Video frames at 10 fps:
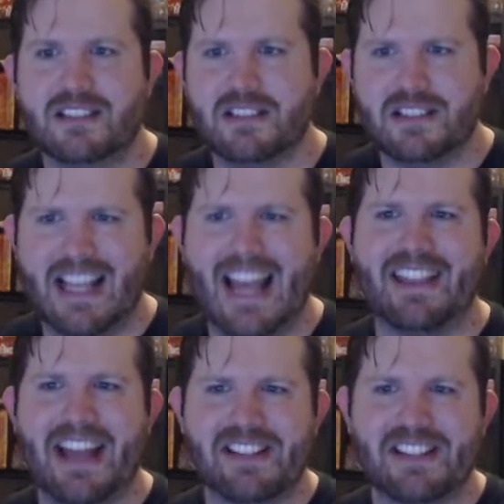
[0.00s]

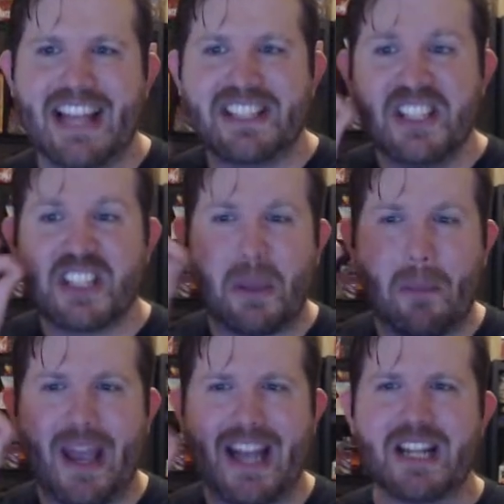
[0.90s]
Yeah, that's the
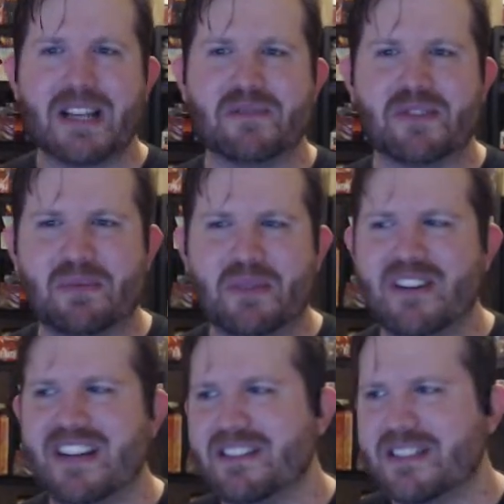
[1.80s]
competitive
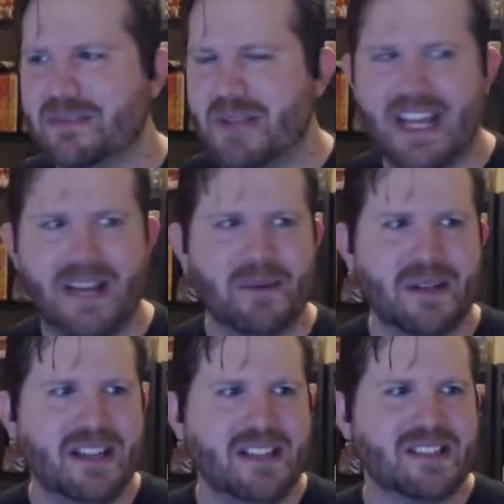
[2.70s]
spirit,
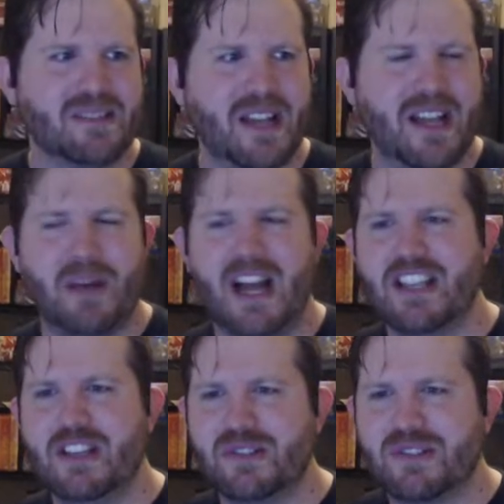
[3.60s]
Smab. I
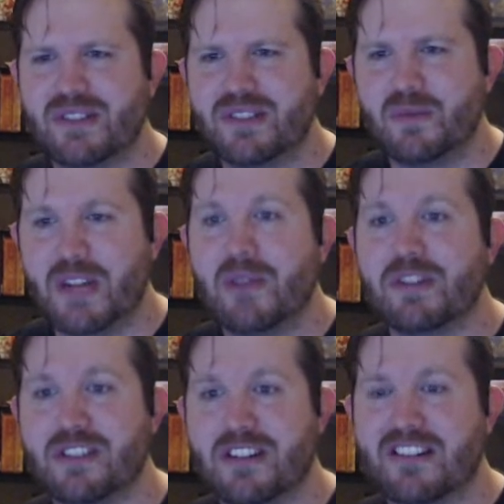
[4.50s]
used to, when I
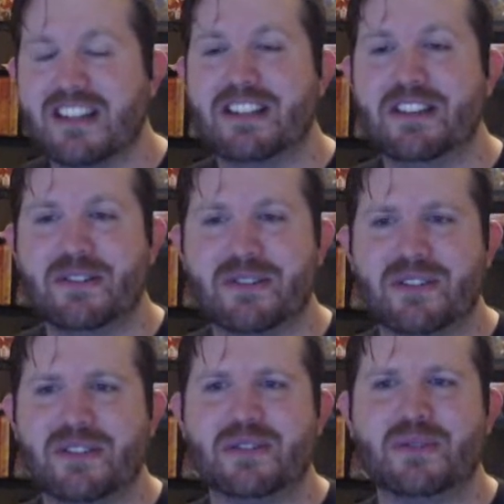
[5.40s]
was younger, I used
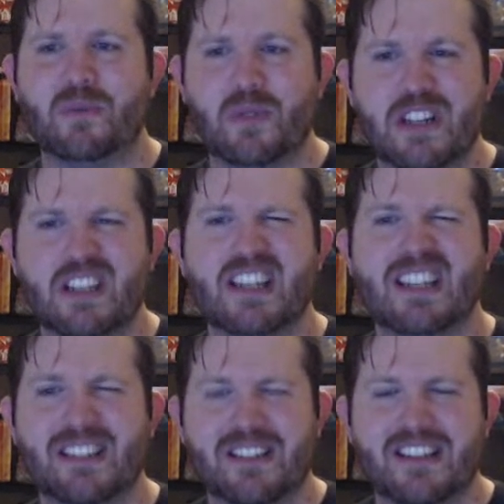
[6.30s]
to
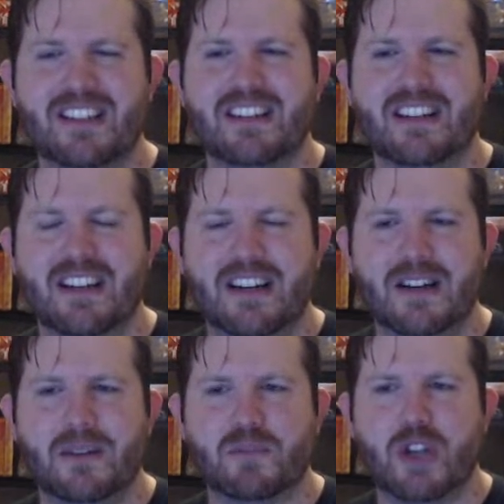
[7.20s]
really,
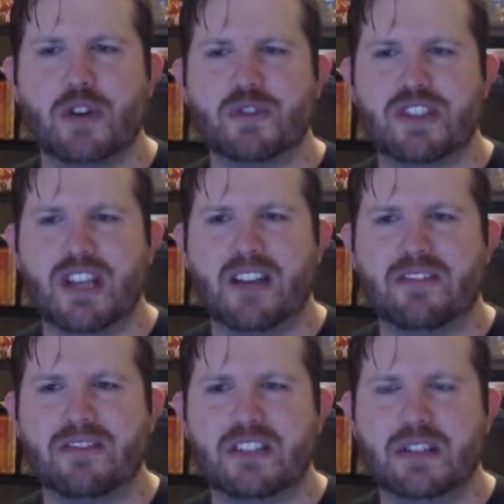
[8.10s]
Code
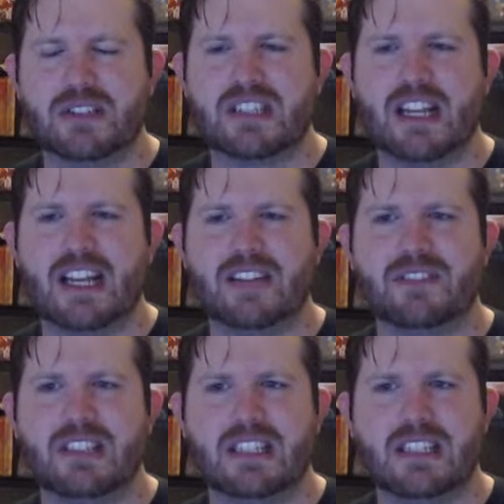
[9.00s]
Chef used to have
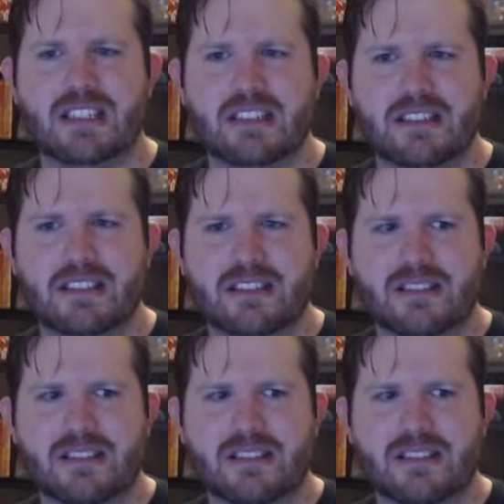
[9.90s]
these